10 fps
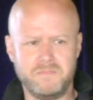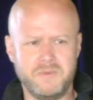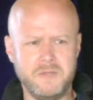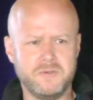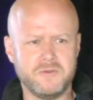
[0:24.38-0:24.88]

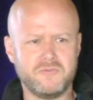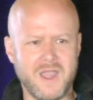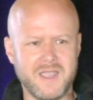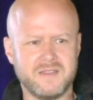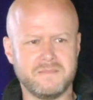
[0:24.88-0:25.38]
People
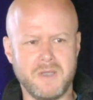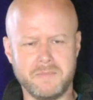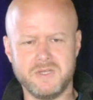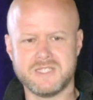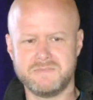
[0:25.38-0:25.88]
ranked
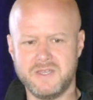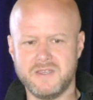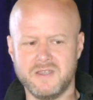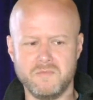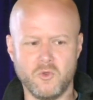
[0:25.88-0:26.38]
public
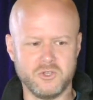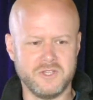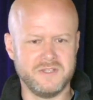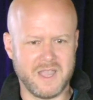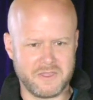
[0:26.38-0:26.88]
speaking more
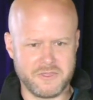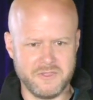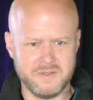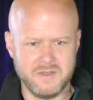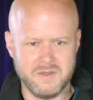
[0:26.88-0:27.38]
than death,
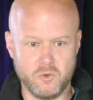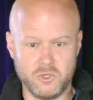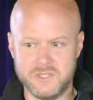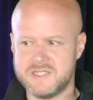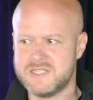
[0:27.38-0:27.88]

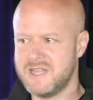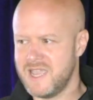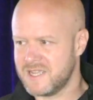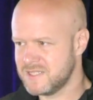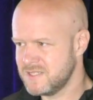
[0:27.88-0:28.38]
more than
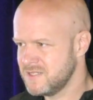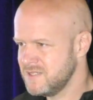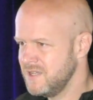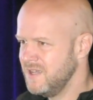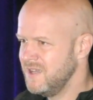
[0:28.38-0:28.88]
snakes.
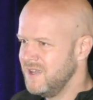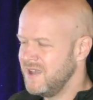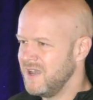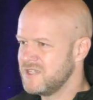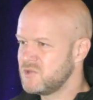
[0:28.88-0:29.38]

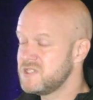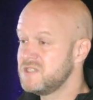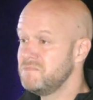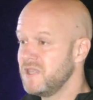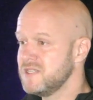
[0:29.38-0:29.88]
So it's
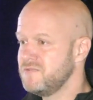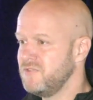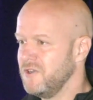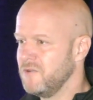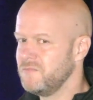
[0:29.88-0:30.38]
the biggest
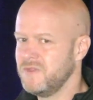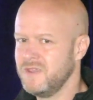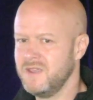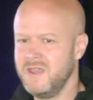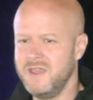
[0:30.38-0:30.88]
fear.
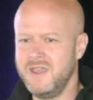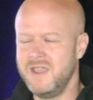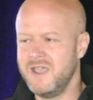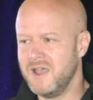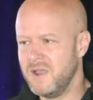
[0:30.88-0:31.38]

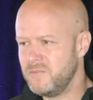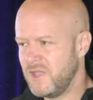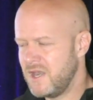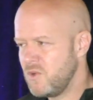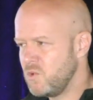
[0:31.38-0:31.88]

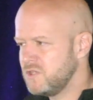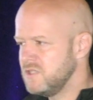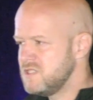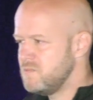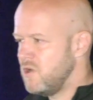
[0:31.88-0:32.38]
And I worked
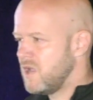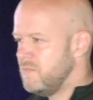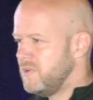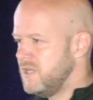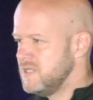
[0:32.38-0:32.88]
in small
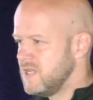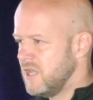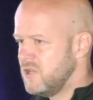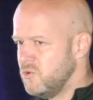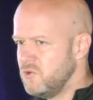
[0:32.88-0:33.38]
companies
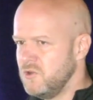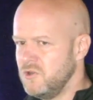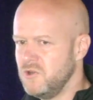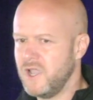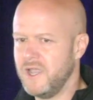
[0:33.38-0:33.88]
like
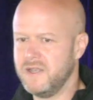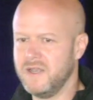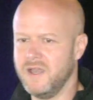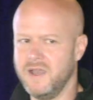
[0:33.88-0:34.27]
Google and